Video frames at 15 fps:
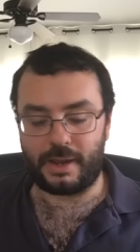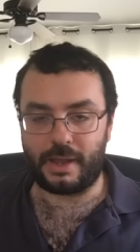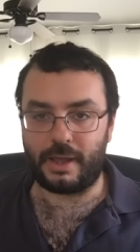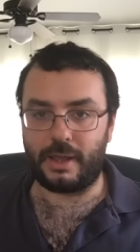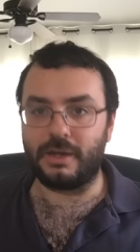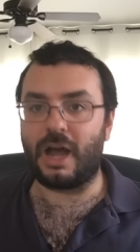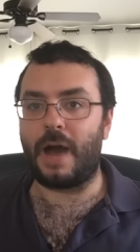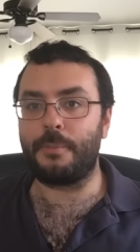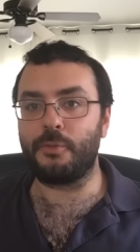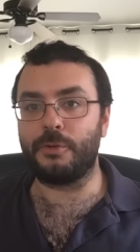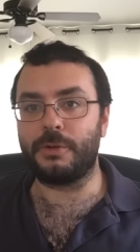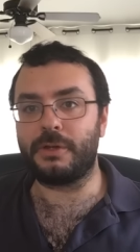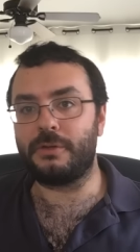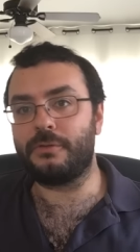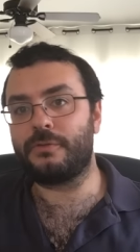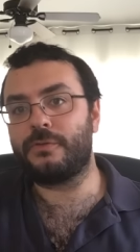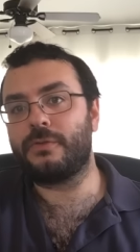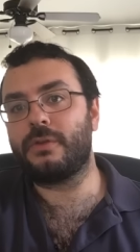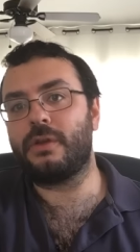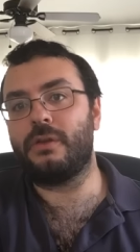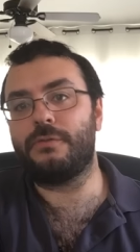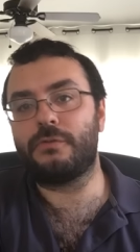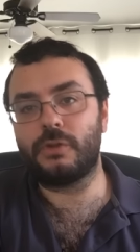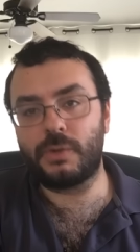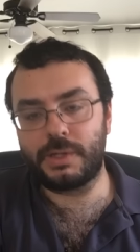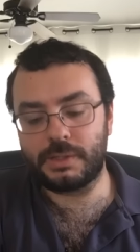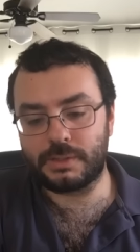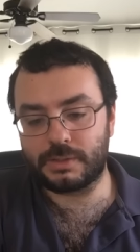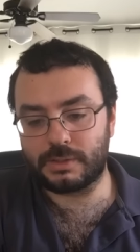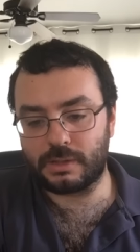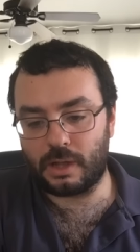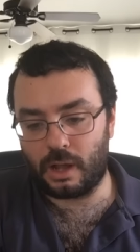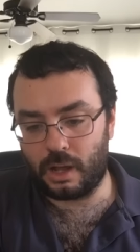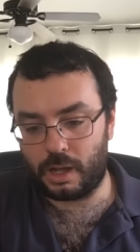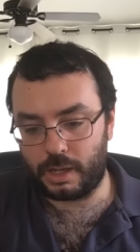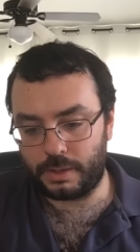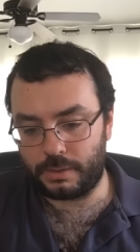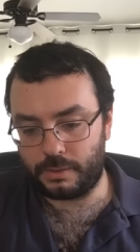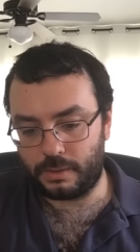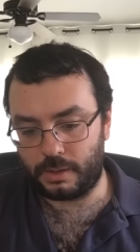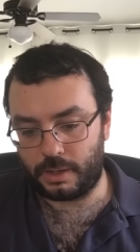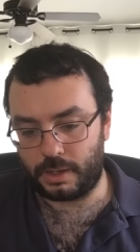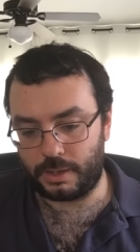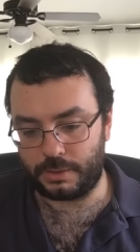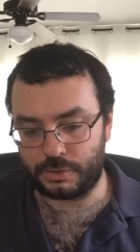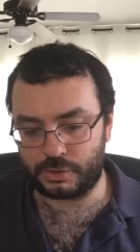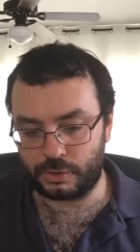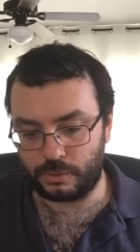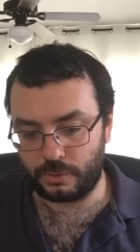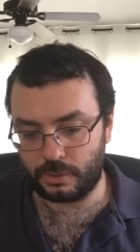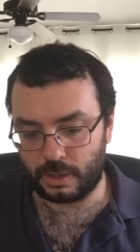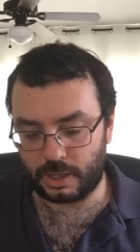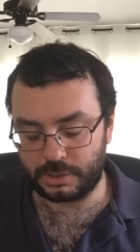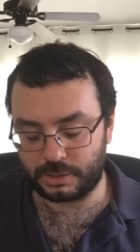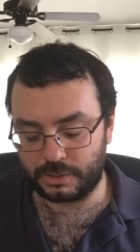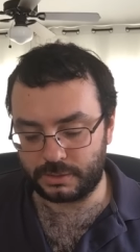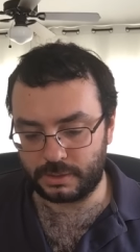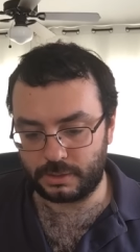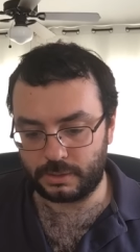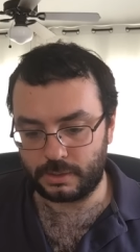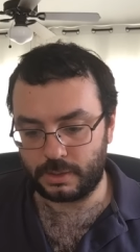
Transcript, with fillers: an operative influence on uh, the shooter, Hodgkinson.